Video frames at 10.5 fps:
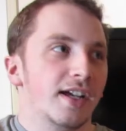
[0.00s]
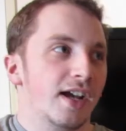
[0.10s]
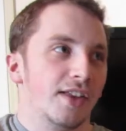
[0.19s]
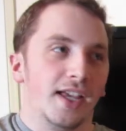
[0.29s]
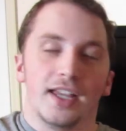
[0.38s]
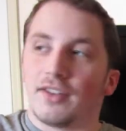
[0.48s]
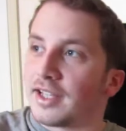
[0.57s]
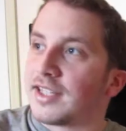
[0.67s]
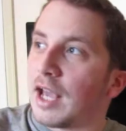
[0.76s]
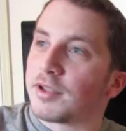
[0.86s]
and then
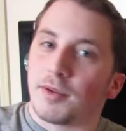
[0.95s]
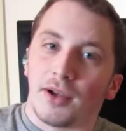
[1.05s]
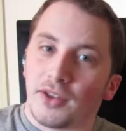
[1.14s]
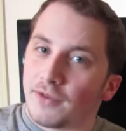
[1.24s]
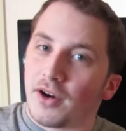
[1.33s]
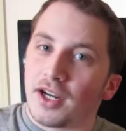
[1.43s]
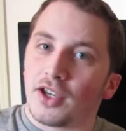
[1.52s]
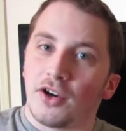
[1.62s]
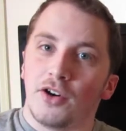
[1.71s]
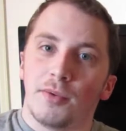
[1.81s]
like tablets come out and they have
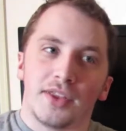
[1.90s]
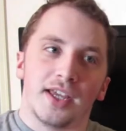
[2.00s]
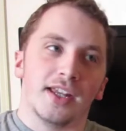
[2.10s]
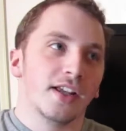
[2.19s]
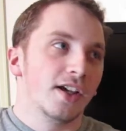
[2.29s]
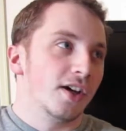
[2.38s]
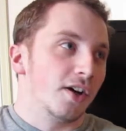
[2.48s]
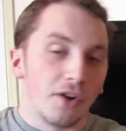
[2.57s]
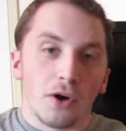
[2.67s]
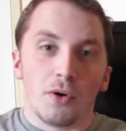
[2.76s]
honeycomb, and then
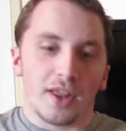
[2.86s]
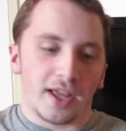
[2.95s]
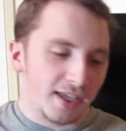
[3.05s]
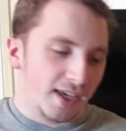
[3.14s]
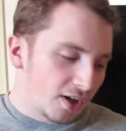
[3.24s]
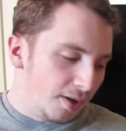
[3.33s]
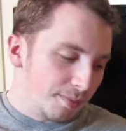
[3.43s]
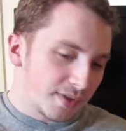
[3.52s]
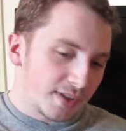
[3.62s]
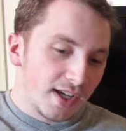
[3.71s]
oh no, like here
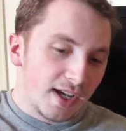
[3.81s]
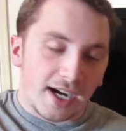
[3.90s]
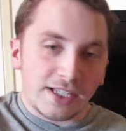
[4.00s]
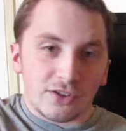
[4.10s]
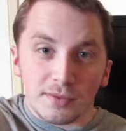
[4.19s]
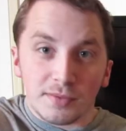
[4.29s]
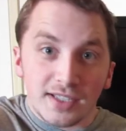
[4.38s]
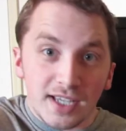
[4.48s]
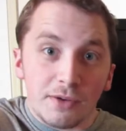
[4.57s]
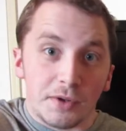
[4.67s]
comes ice cream
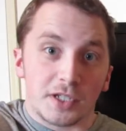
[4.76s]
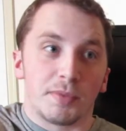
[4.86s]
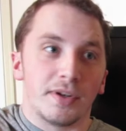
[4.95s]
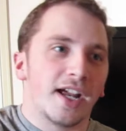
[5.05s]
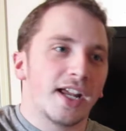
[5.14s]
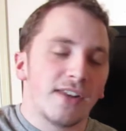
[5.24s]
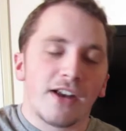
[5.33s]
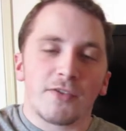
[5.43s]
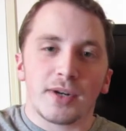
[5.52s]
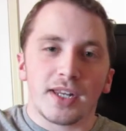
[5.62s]
sandwich, but not even
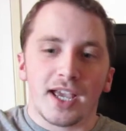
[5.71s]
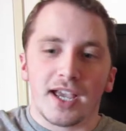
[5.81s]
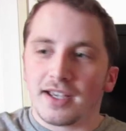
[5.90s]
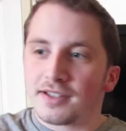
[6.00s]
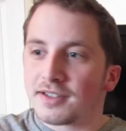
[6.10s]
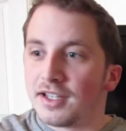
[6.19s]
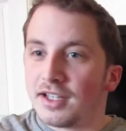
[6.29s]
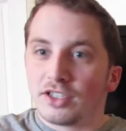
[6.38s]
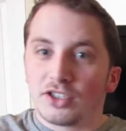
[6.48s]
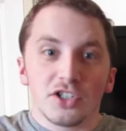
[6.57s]
everybody has
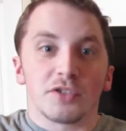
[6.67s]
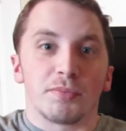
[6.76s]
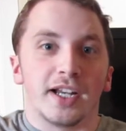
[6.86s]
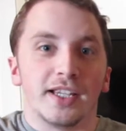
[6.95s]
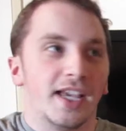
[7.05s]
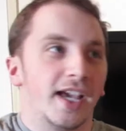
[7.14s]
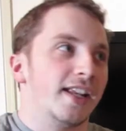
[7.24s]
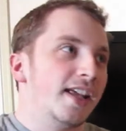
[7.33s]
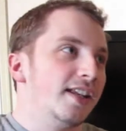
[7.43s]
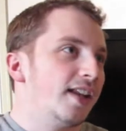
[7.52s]
gingerbread yet,
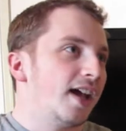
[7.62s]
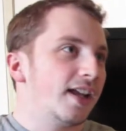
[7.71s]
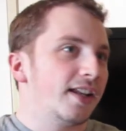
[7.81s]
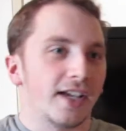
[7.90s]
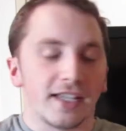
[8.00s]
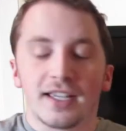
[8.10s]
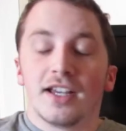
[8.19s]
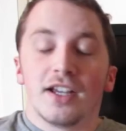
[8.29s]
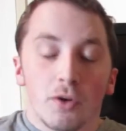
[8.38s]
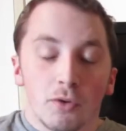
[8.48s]
and not like
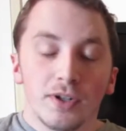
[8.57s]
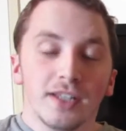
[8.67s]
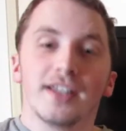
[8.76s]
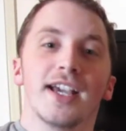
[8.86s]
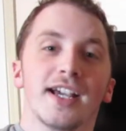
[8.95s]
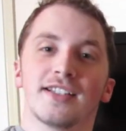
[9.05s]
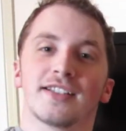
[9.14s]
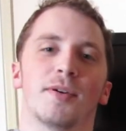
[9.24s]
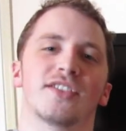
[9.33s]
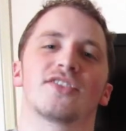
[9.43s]
really guys,
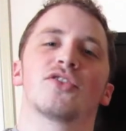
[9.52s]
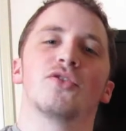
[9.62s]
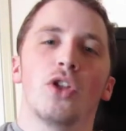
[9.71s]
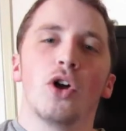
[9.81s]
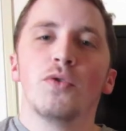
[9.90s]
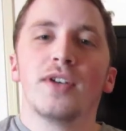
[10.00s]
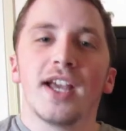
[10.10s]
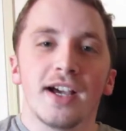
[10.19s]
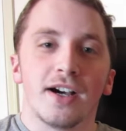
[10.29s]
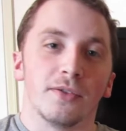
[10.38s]
come on, slow
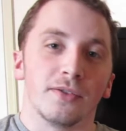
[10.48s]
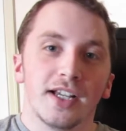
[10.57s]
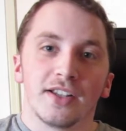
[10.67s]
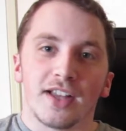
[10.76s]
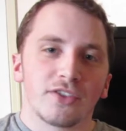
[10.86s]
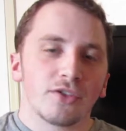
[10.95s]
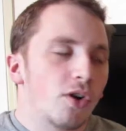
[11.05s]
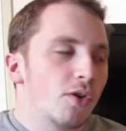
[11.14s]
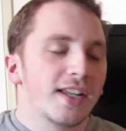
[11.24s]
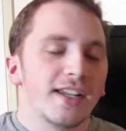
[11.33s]
down. Like they're
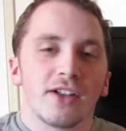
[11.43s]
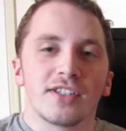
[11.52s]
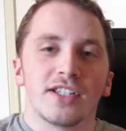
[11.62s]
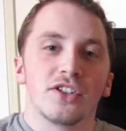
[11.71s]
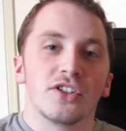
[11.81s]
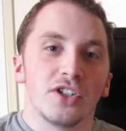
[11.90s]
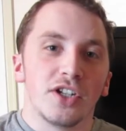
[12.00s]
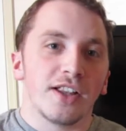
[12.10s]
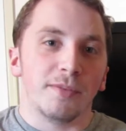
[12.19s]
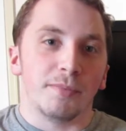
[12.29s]
already announcing
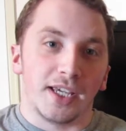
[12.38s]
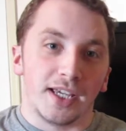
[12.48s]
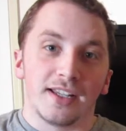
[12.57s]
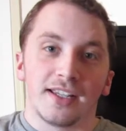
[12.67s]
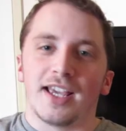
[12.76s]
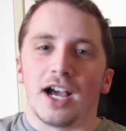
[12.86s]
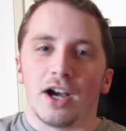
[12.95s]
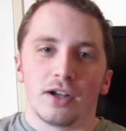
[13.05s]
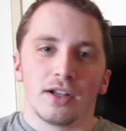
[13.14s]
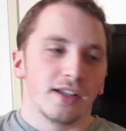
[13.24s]
jelly bean. Yeah,